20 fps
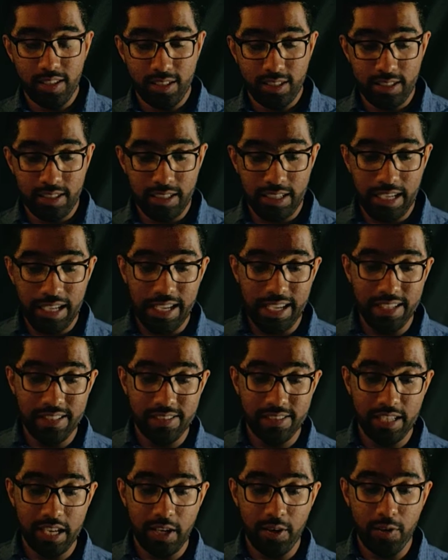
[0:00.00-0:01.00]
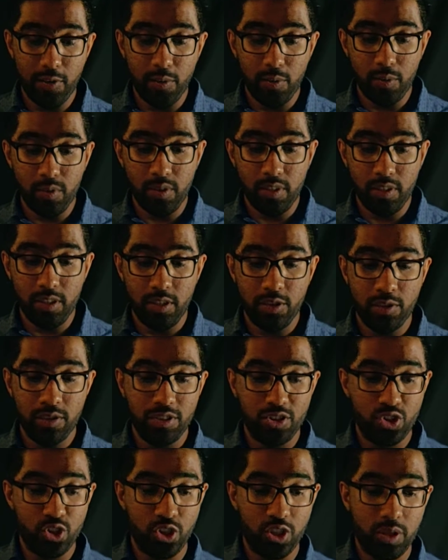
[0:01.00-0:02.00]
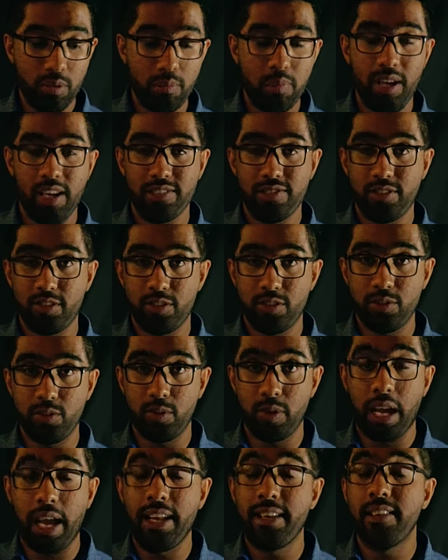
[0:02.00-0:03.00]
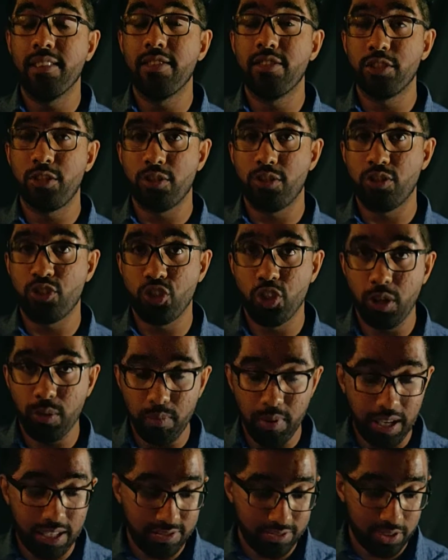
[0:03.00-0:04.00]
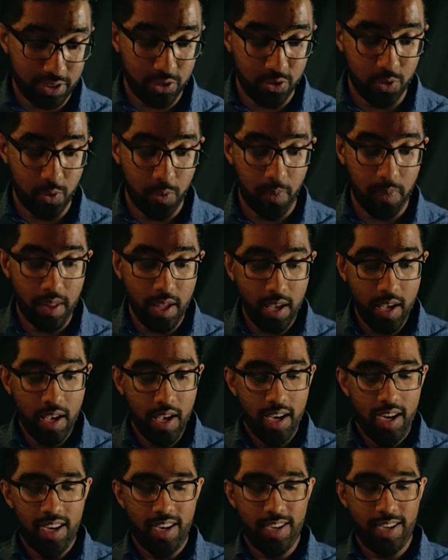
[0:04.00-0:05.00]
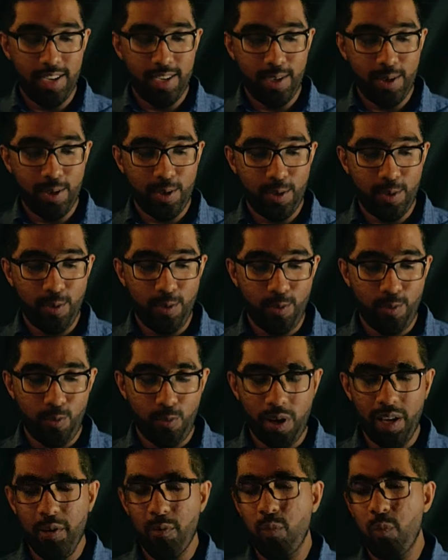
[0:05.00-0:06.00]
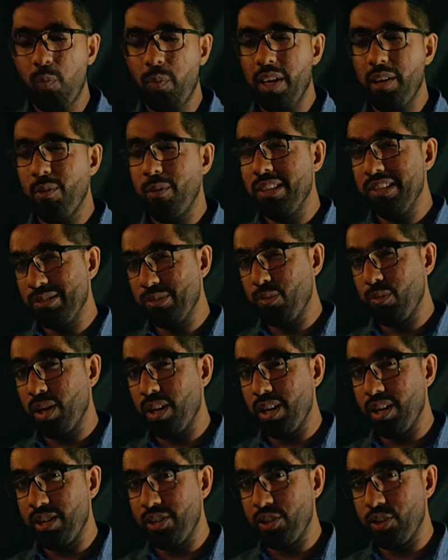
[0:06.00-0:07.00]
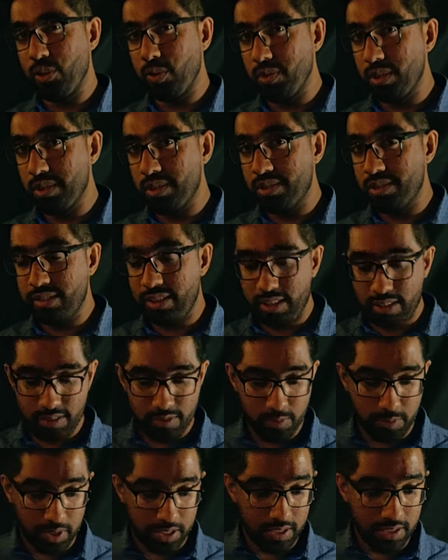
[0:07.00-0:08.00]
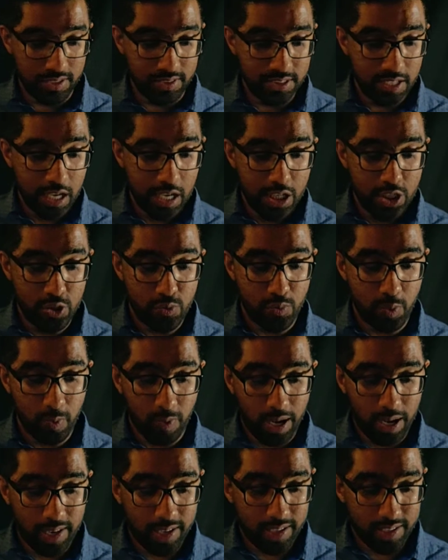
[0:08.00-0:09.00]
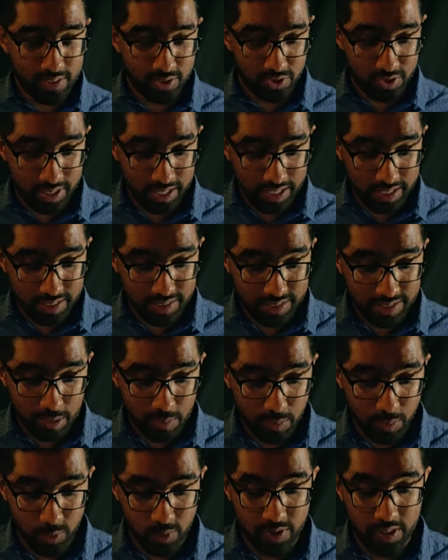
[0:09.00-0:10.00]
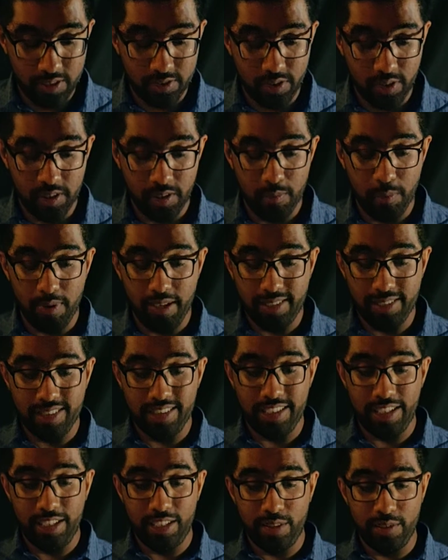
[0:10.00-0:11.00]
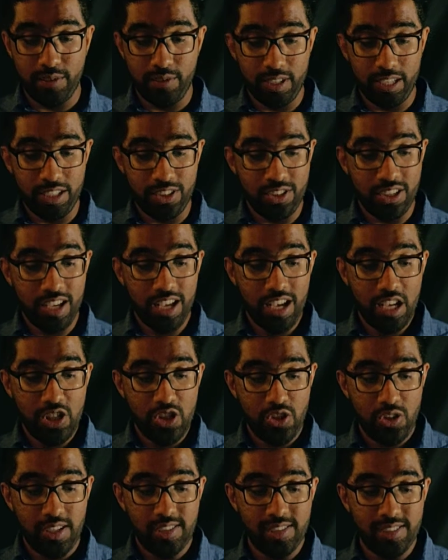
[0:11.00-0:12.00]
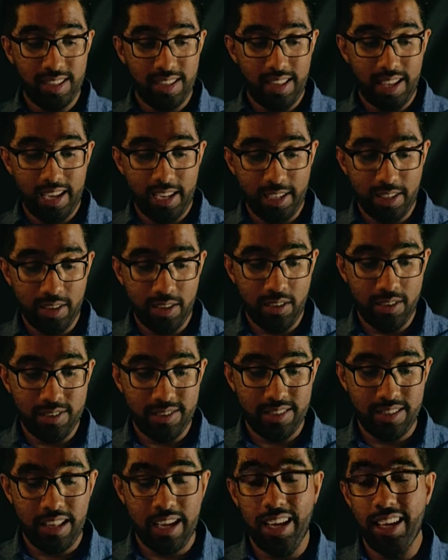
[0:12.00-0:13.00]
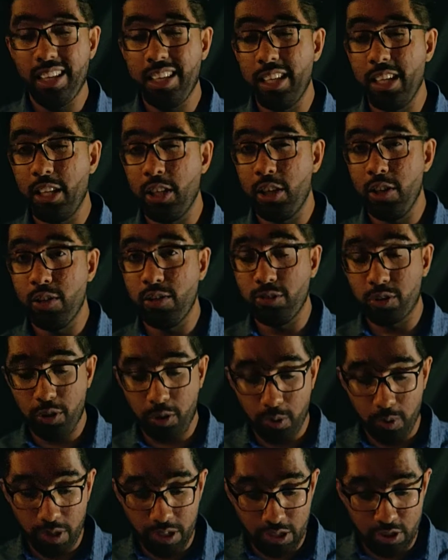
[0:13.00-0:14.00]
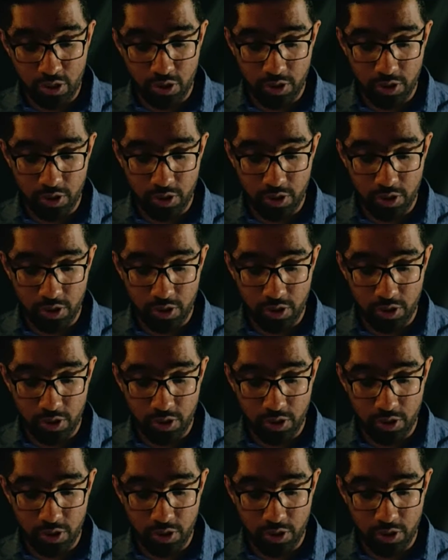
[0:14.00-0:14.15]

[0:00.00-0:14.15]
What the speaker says: is enrolled into the shear plastic zone, enters into the shear plastic zone. One main reason why I show this is because sporadic stick slip process on the metal interface sheds a light on sliding induced cohesion